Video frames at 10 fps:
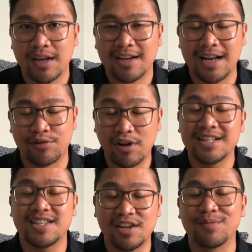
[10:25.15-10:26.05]
Now
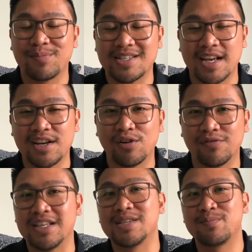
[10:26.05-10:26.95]
99%
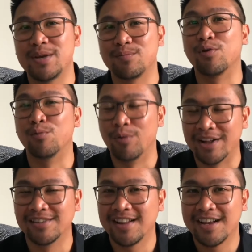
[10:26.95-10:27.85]
of these people
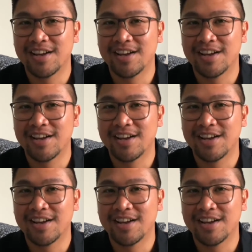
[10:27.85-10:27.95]
will